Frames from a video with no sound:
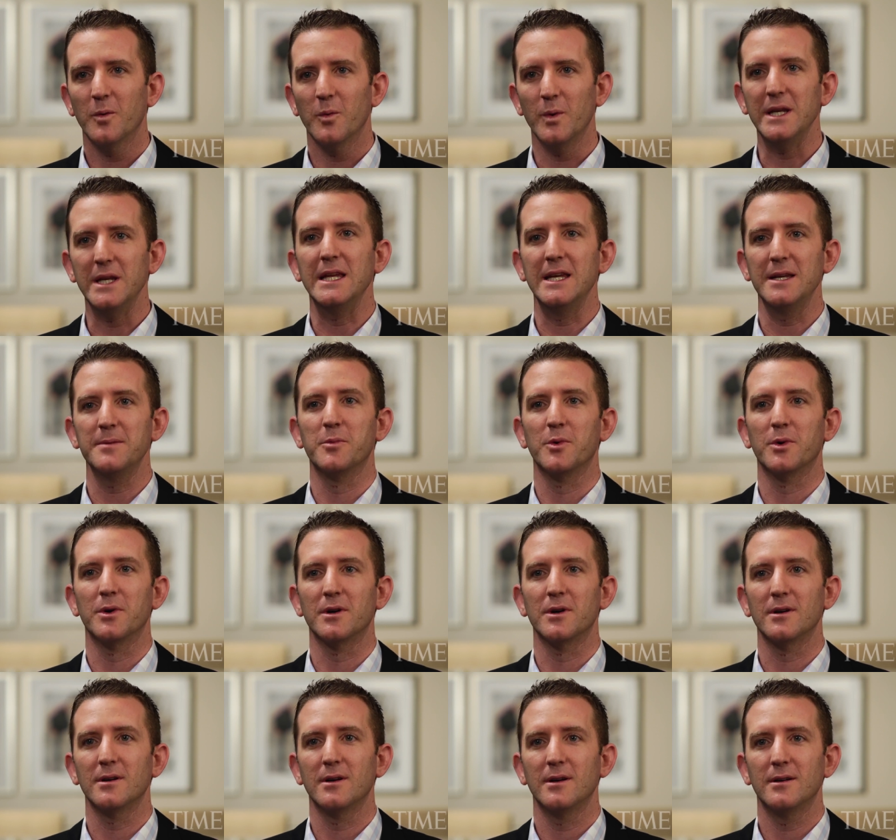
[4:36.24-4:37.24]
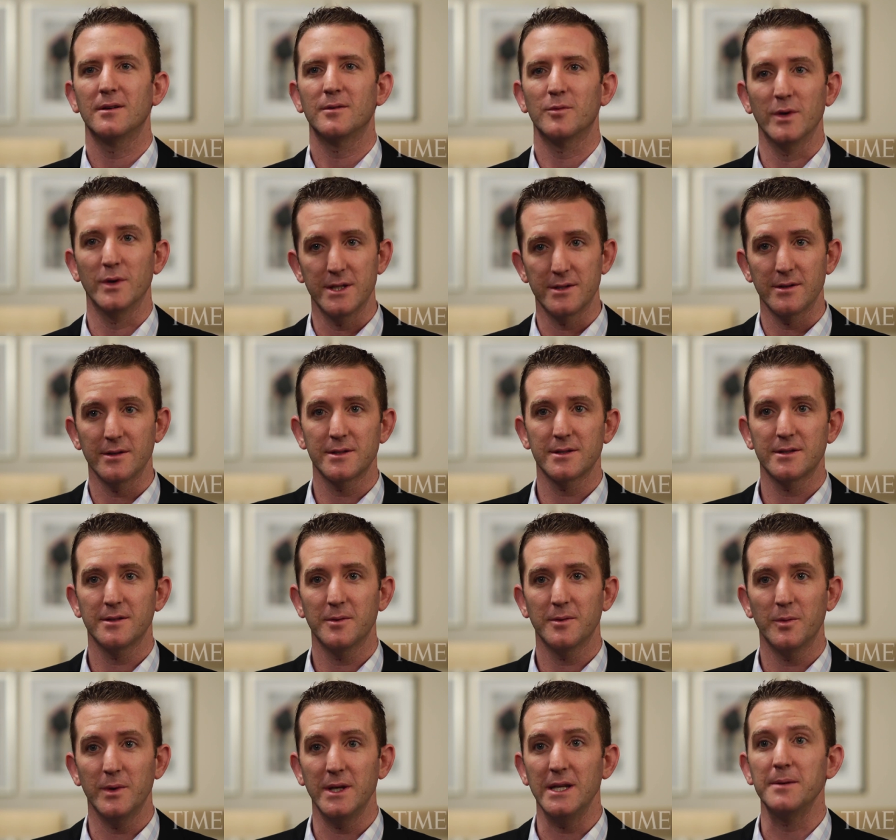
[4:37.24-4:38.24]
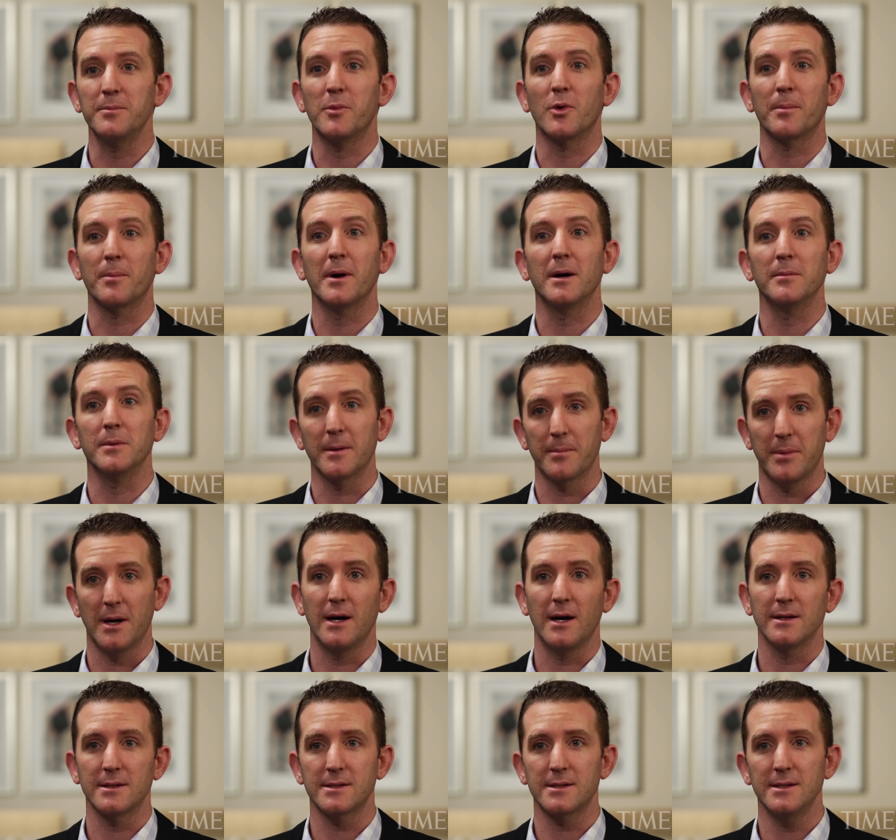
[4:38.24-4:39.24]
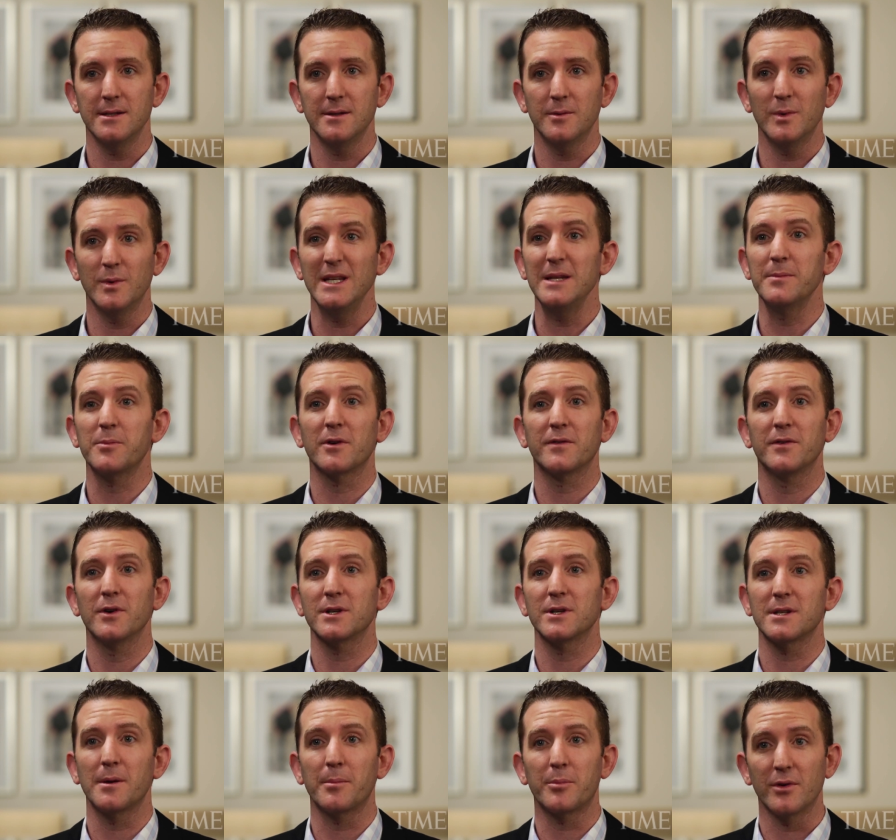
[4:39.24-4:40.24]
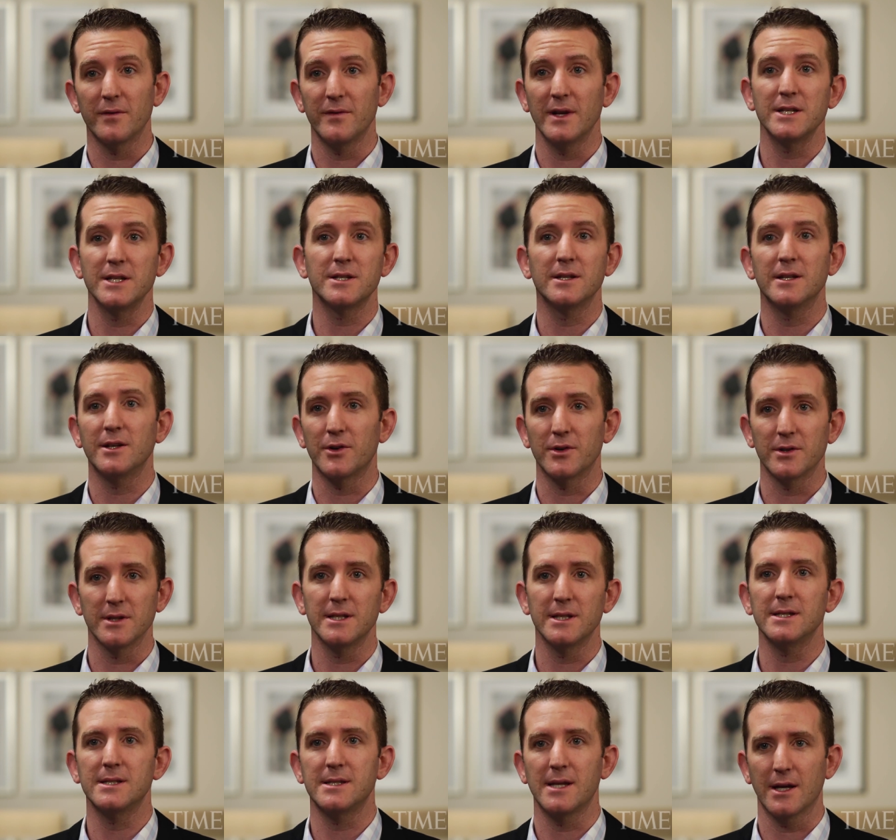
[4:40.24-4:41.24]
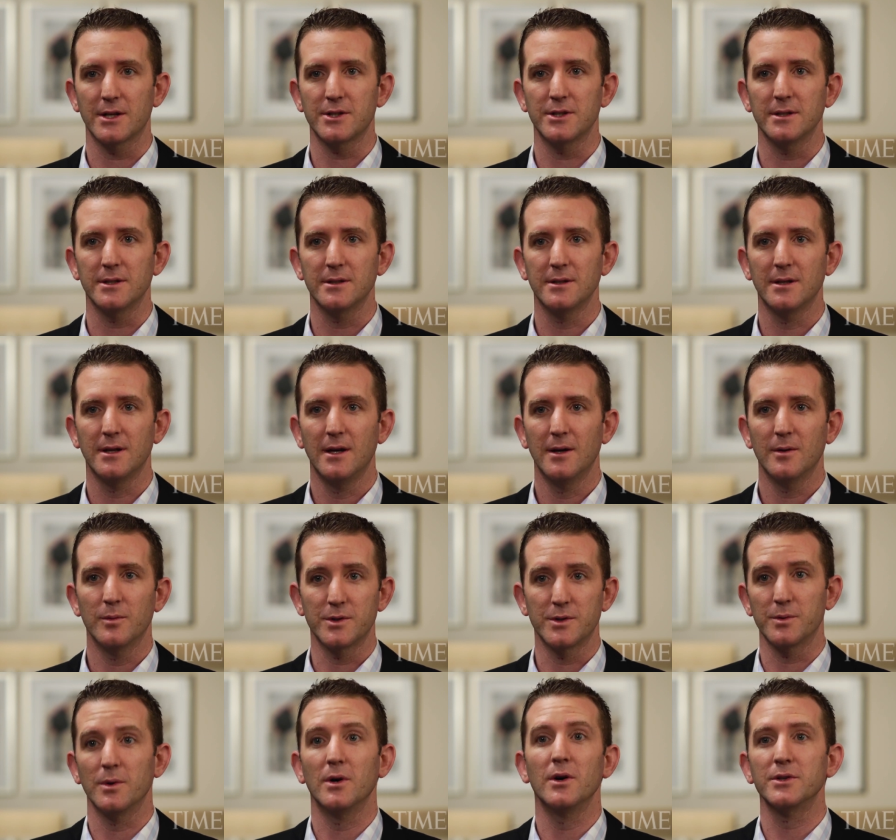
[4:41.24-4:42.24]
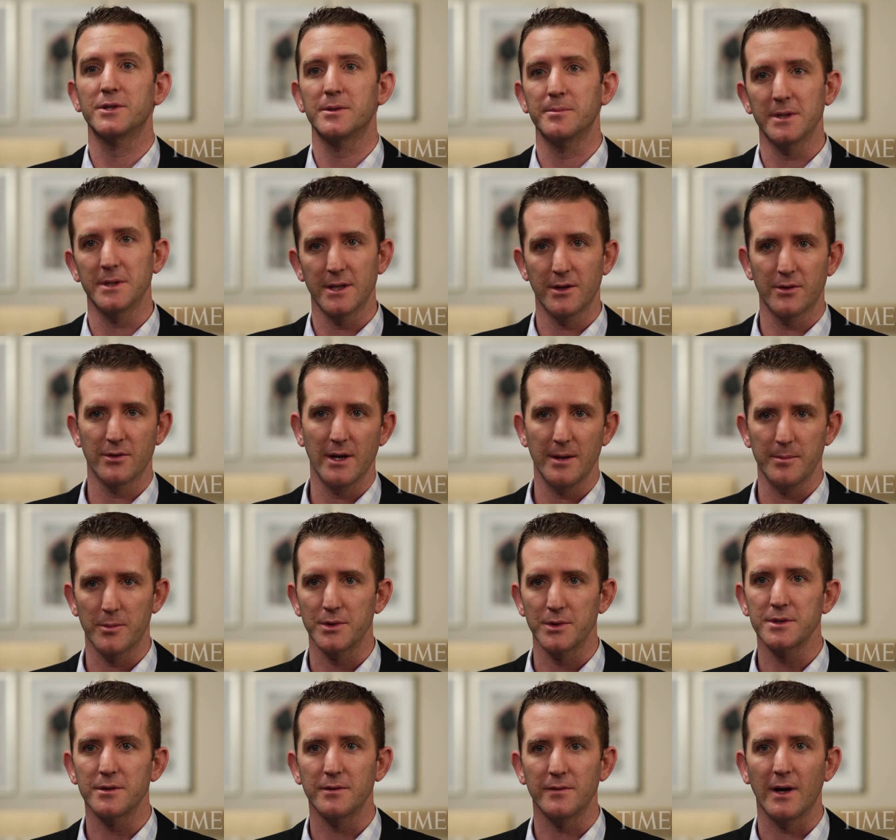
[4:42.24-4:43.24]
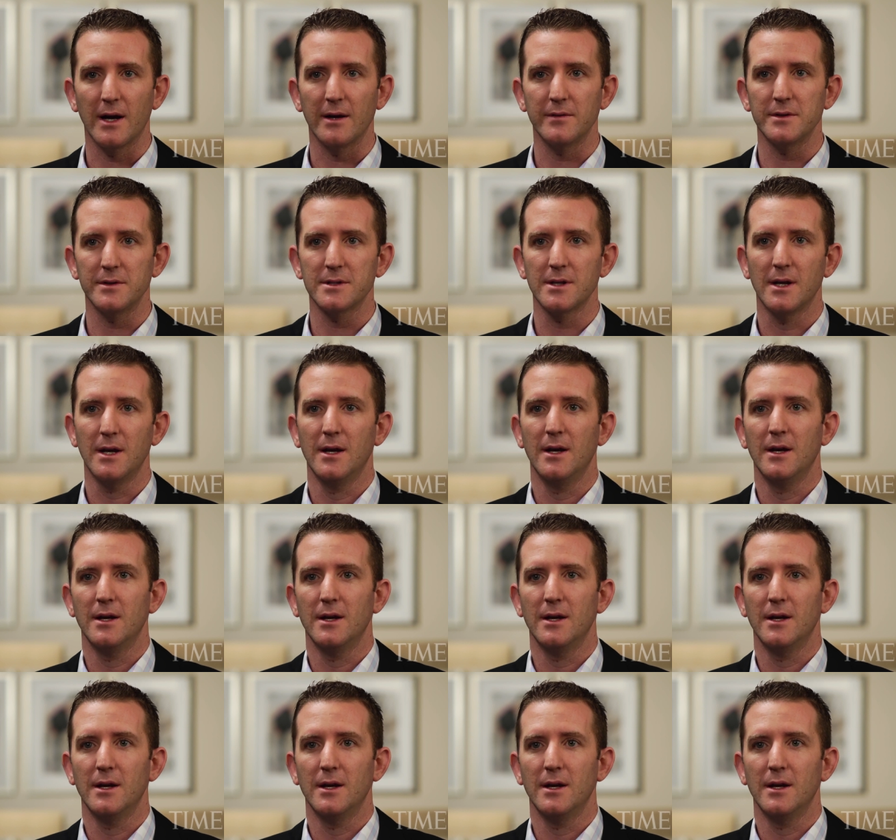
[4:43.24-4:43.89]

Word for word: we need more research, we need more public policy, we need more focus on prevention and early detection, which will ultimately create more survivors.